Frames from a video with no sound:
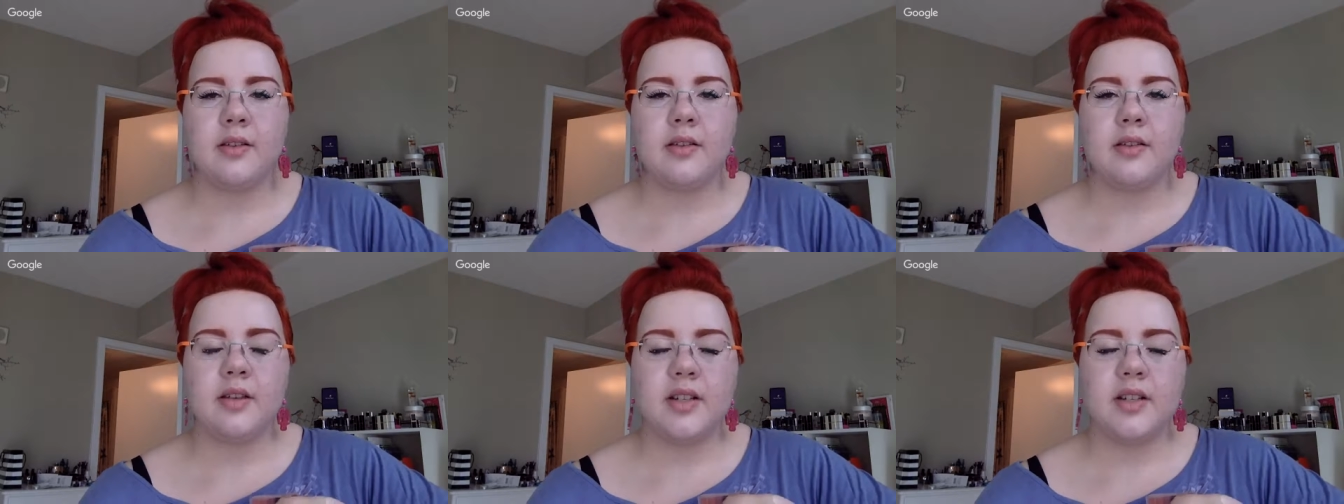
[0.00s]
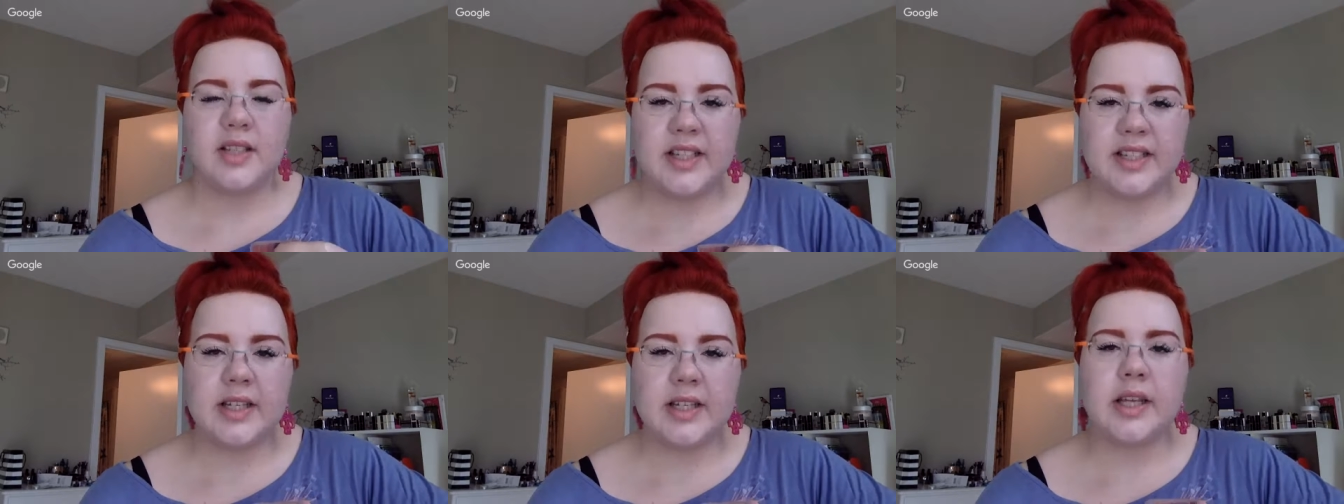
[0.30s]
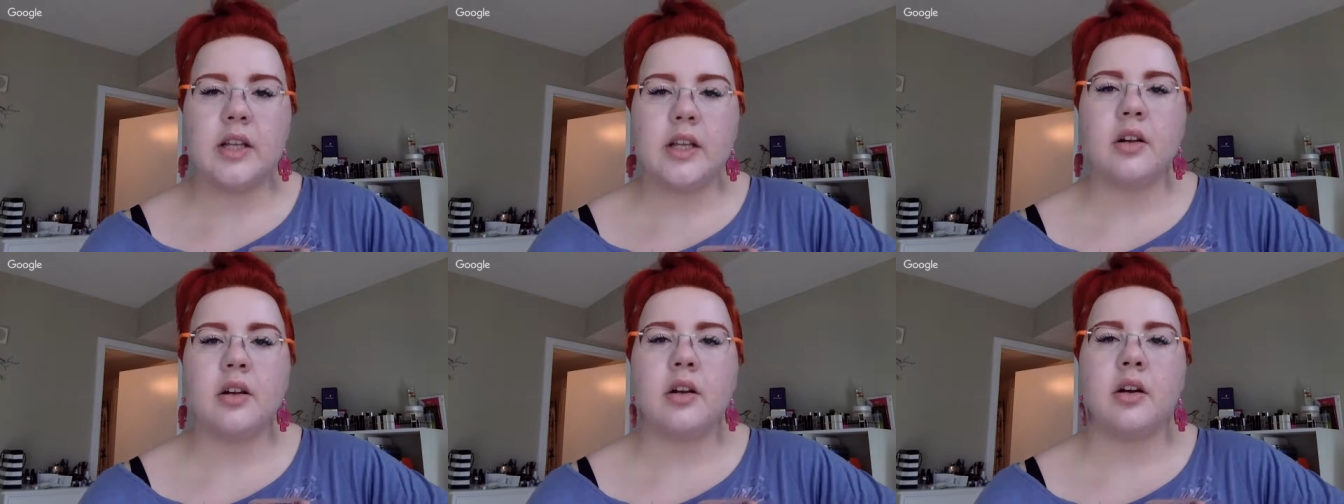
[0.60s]

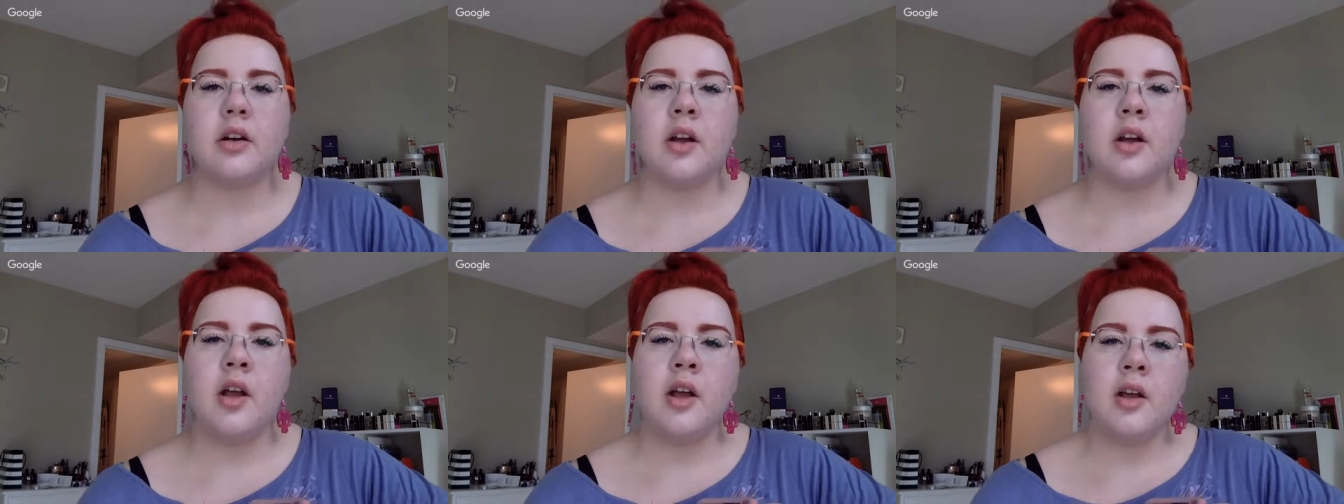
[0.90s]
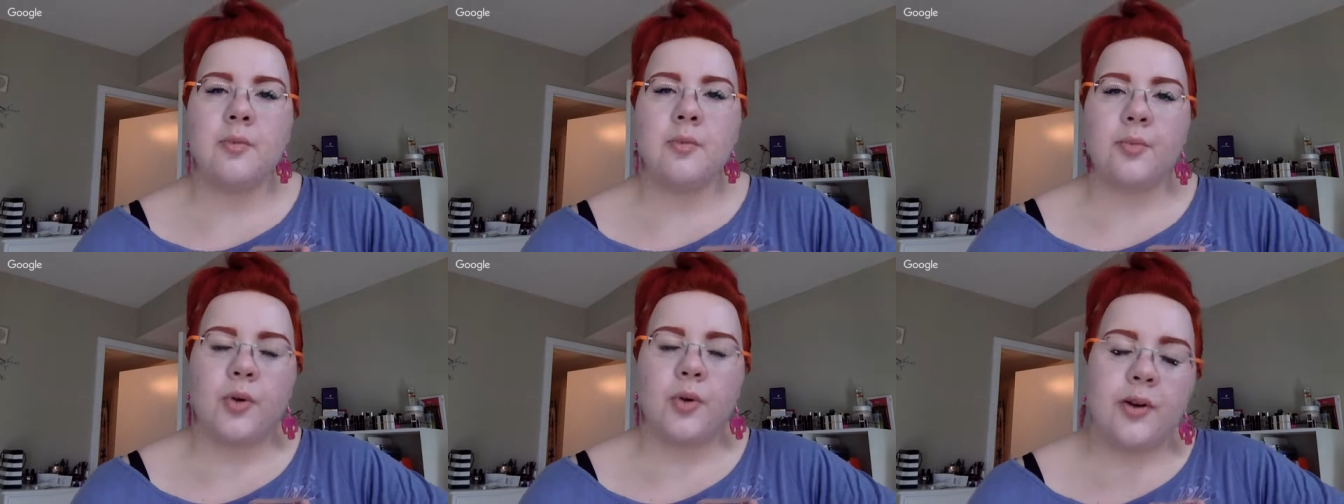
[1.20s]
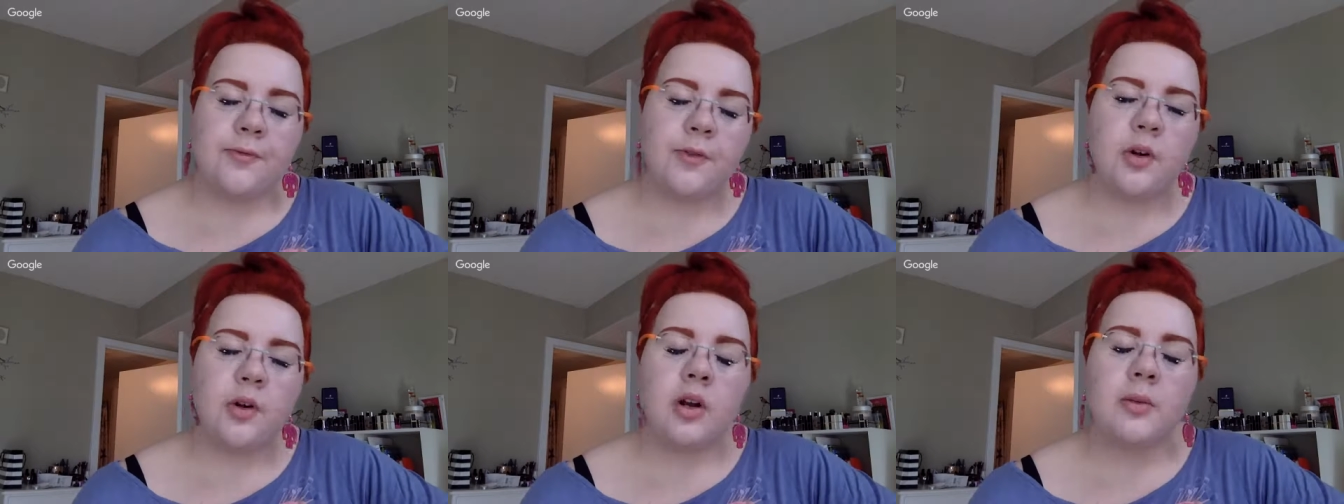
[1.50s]
concealer,
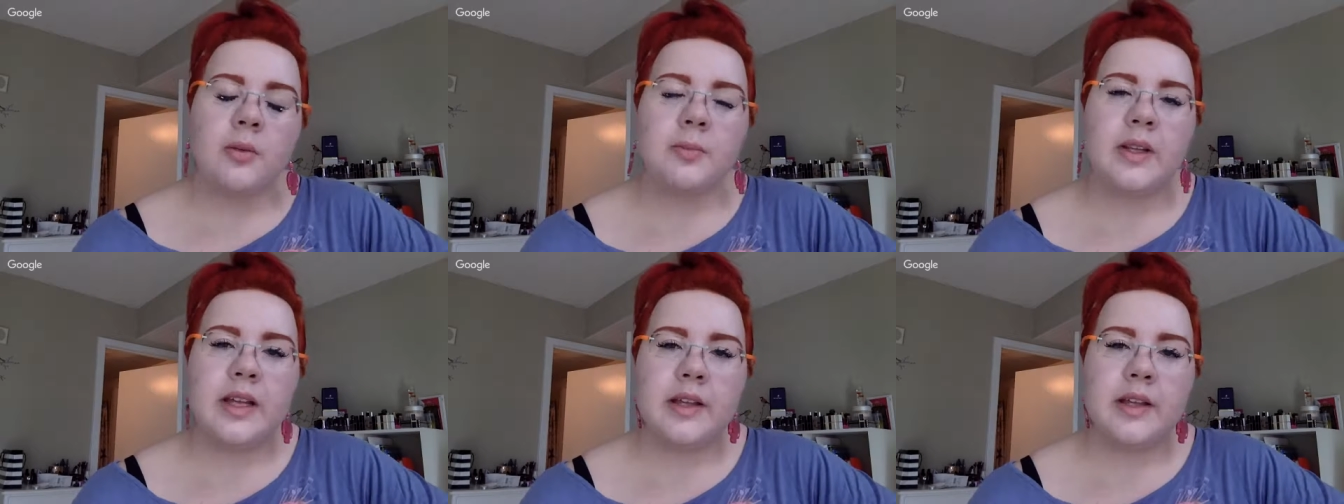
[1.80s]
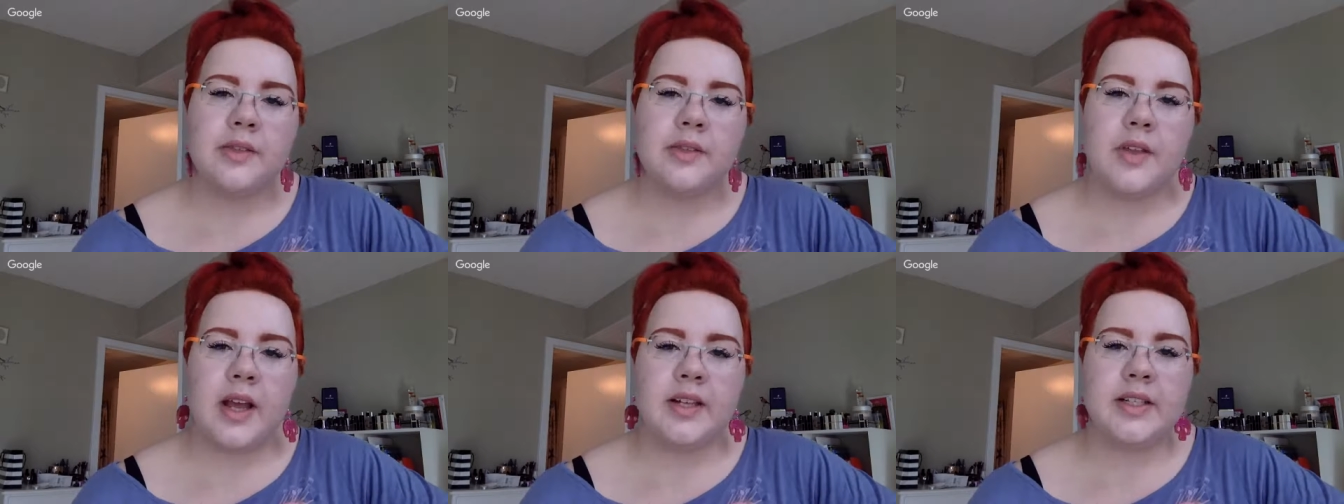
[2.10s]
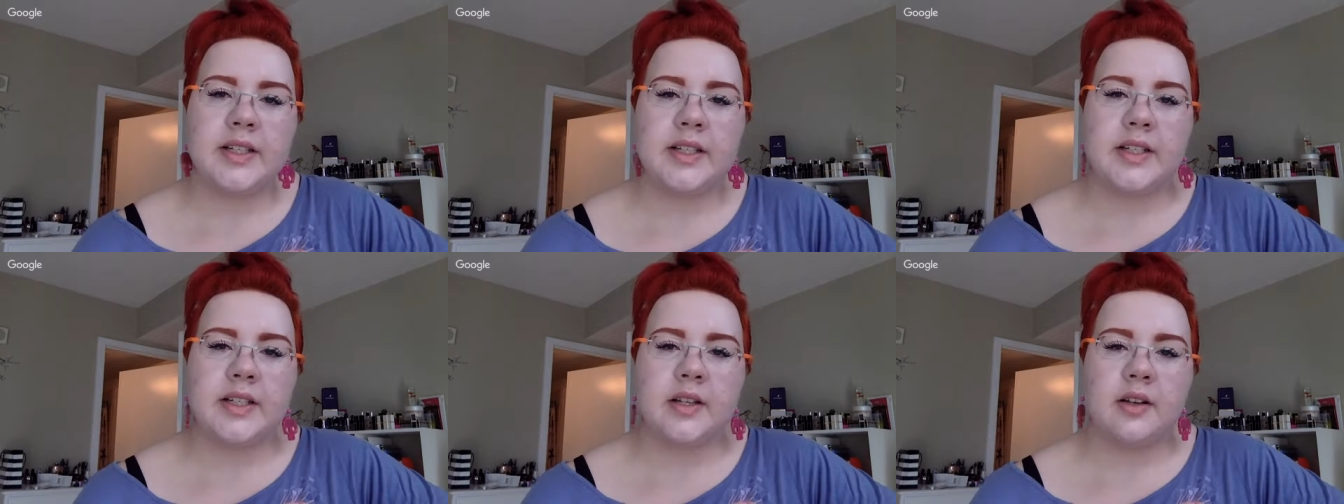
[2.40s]
preferably
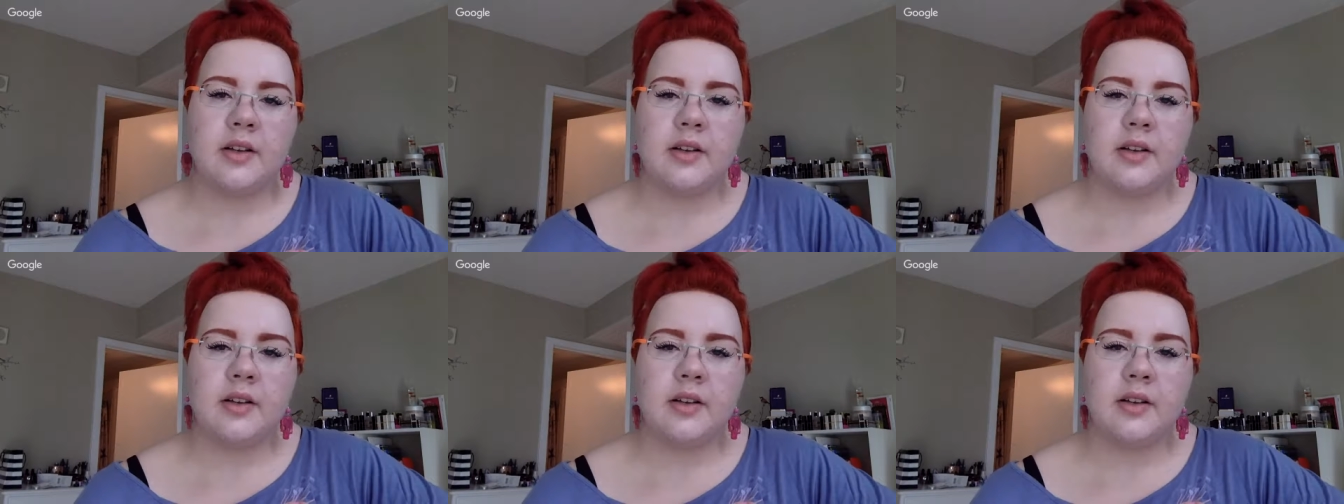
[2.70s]
that's